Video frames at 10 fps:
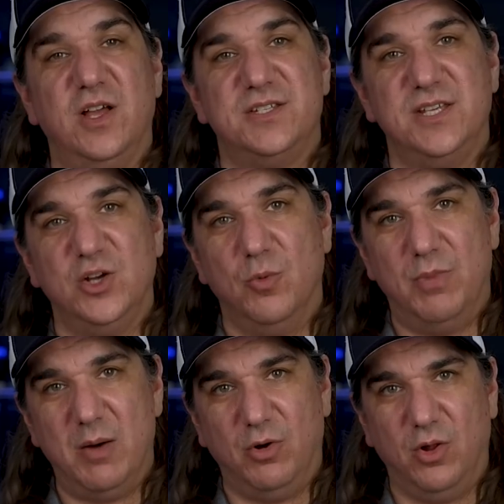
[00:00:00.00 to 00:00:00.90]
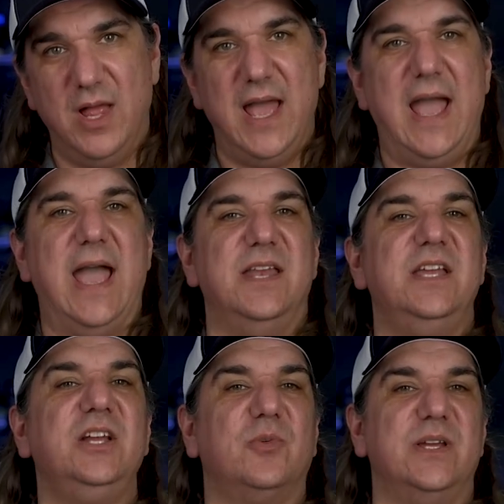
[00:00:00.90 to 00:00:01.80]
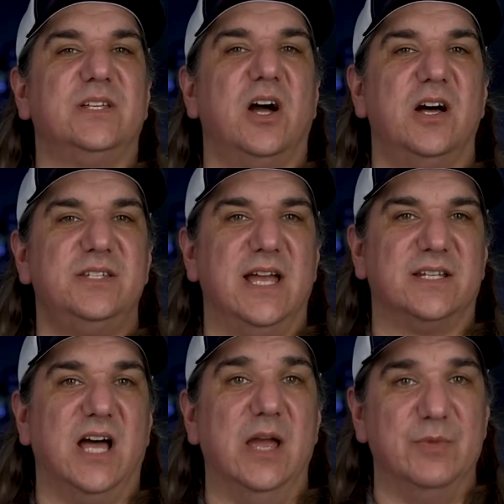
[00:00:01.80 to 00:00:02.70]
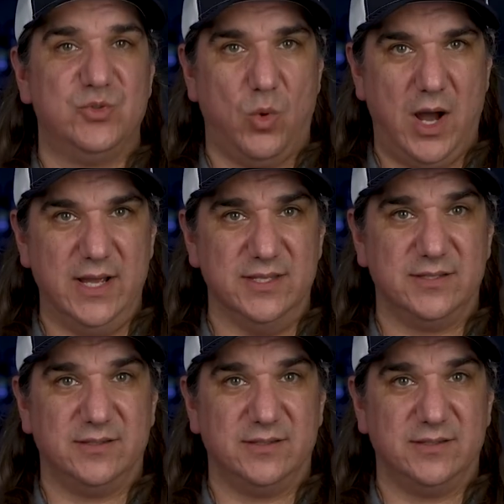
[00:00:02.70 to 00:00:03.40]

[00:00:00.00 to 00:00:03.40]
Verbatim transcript: a single bubble, and increased contact time is wise.